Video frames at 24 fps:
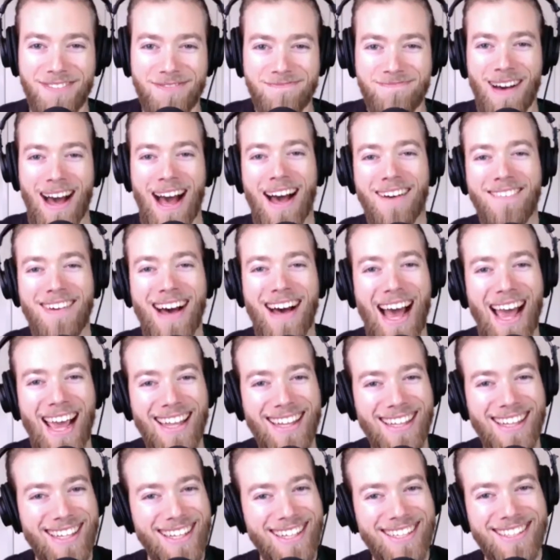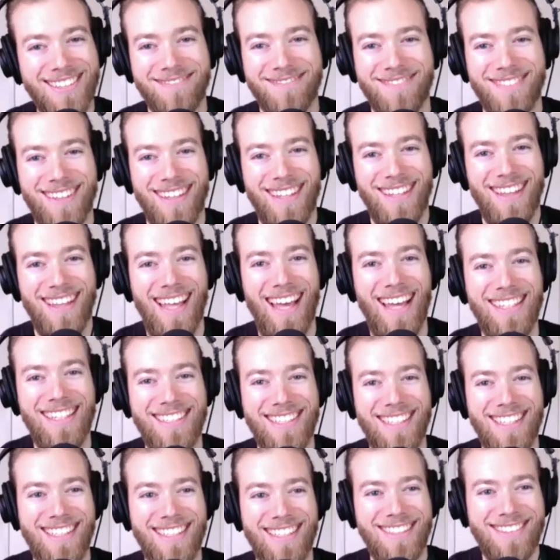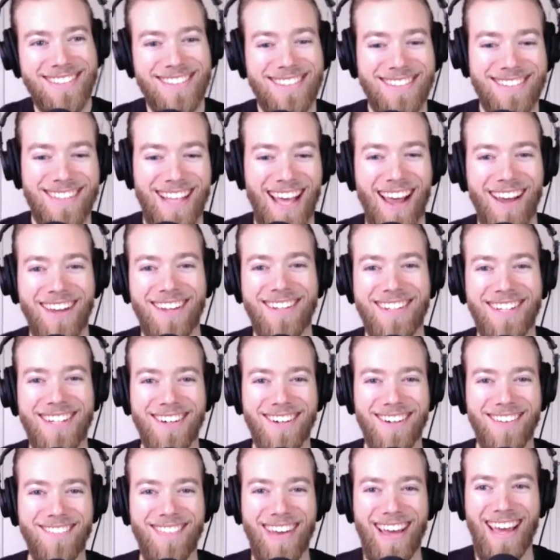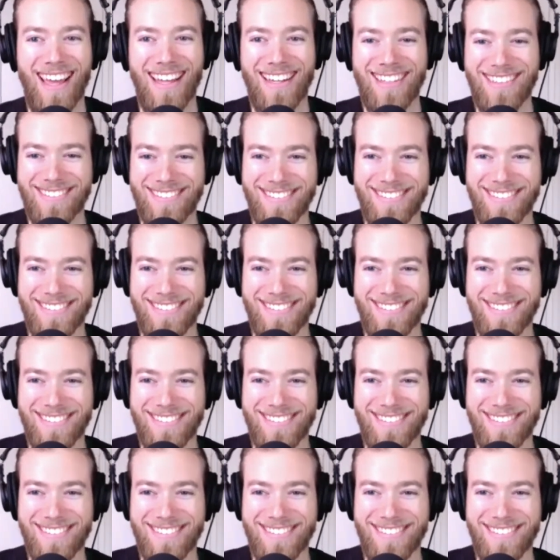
Bob Heilig, the legend. Woo-hoo. How you doing, man?